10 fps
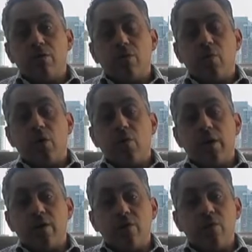what
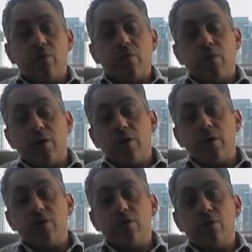we do in
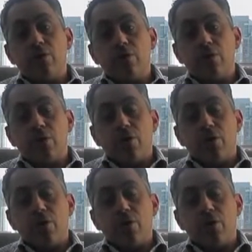research